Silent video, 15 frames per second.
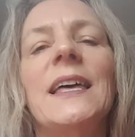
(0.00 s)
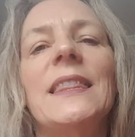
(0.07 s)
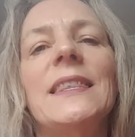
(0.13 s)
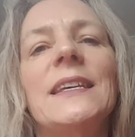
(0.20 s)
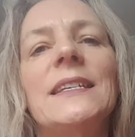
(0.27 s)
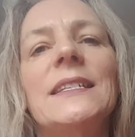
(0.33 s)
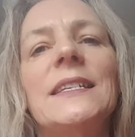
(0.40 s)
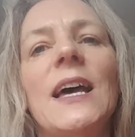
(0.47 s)

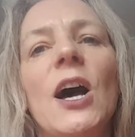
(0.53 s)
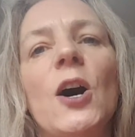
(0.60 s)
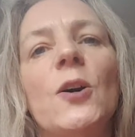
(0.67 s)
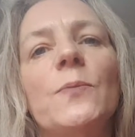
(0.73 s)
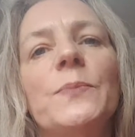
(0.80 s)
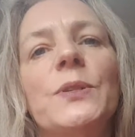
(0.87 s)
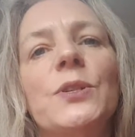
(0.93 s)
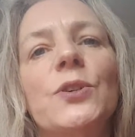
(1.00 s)
This
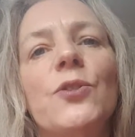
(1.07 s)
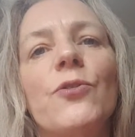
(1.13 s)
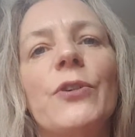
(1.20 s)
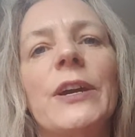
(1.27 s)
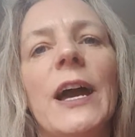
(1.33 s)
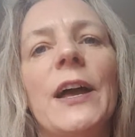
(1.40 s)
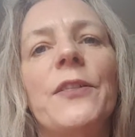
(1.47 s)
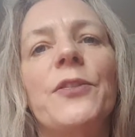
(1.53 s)
helps to
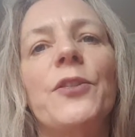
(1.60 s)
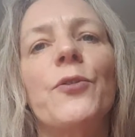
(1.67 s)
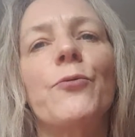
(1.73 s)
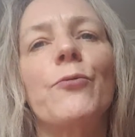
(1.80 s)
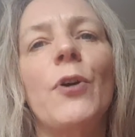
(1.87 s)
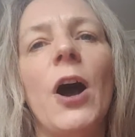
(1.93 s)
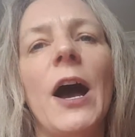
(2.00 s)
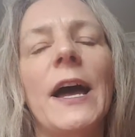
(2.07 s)
create the
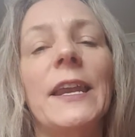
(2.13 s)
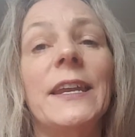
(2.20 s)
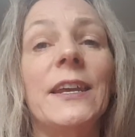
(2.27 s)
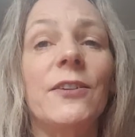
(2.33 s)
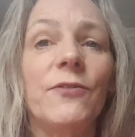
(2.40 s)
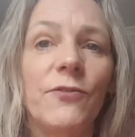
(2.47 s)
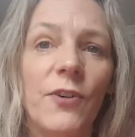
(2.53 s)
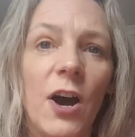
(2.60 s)
right
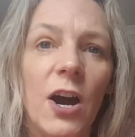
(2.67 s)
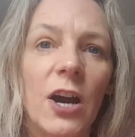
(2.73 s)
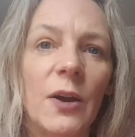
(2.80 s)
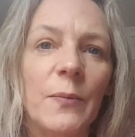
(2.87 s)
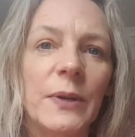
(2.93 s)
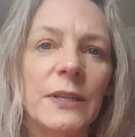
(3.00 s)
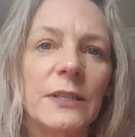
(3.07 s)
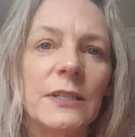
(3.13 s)

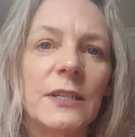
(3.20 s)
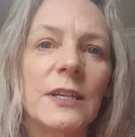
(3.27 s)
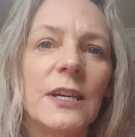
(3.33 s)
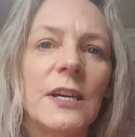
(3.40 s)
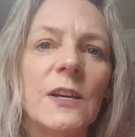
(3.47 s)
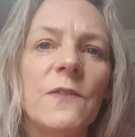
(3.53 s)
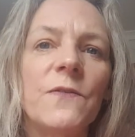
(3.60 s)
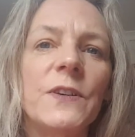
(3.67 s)
environment
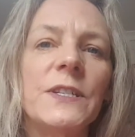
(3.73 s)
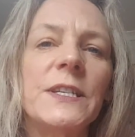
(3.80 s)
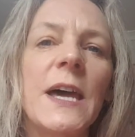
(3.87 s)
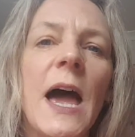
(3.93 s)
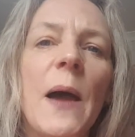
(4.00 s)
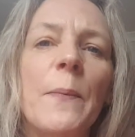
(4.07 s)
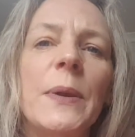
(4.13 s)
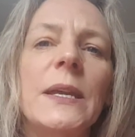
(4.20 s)
for
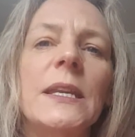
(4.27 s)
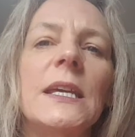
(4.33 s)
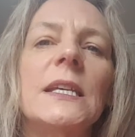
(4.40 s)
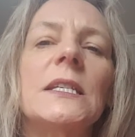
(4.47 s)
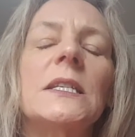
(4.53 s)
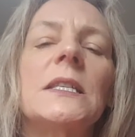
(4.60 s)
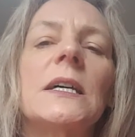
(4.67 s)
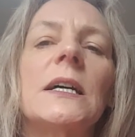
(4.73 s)
tapping
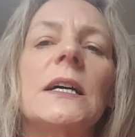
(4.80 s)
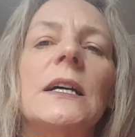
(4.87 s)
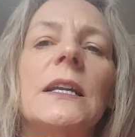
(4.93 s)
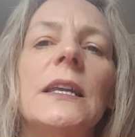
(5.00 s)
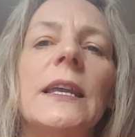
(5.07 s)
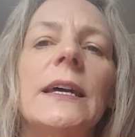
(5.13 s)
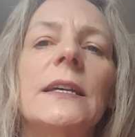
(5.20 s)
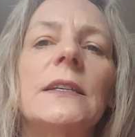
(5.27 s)
into the
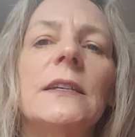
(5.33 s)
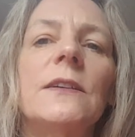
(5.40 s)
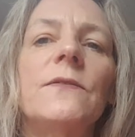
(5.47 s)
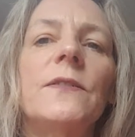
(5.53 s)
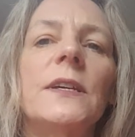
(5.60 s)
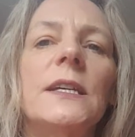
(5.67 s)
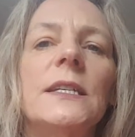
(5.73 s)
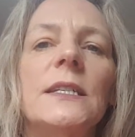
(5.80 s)
collective
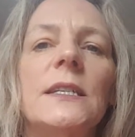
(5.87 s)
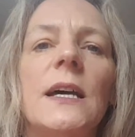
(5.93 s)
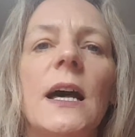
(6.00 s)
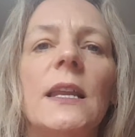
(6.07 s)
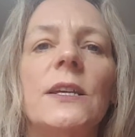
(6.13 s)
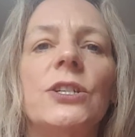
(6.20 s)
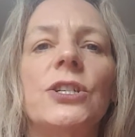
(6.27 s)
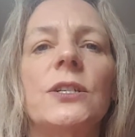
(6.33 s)

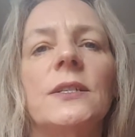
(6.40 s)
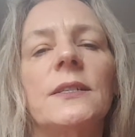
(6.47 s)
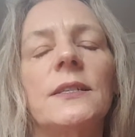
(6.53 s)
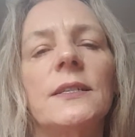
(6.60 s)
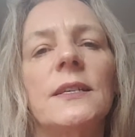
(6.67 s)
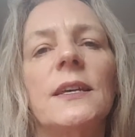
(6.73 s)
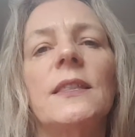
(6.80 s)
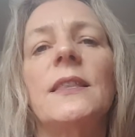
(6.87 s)

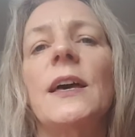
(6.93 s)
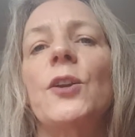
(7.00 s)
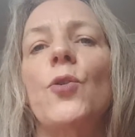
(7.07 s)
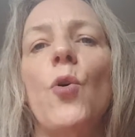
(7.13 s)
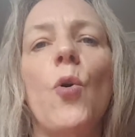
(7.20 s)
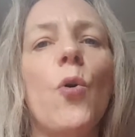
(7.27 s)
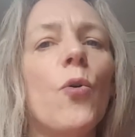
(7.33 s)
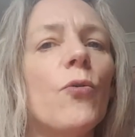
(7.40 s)
intelligence that
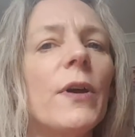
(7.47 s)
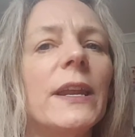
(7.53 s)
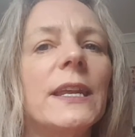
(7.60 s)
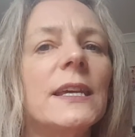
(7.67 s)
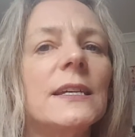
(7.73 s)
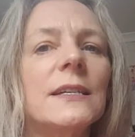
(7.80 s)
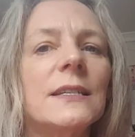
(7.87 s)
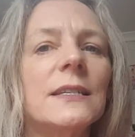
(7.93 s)

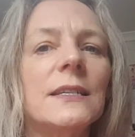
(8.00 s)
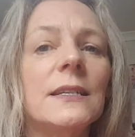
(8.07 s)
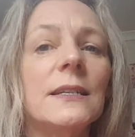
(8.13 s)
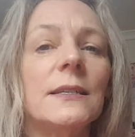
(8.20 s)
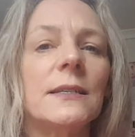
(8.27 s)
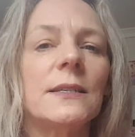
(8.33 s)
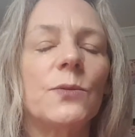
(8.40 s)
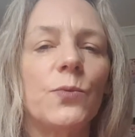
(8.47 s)
already
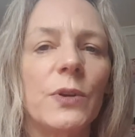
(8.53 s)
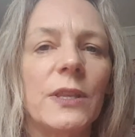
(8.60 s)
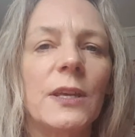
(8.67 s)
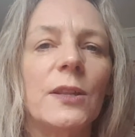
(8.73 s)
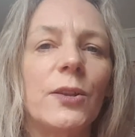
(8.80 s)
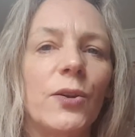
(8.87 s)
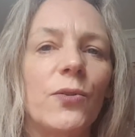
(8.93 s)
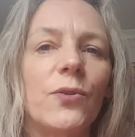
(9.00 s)
exists within the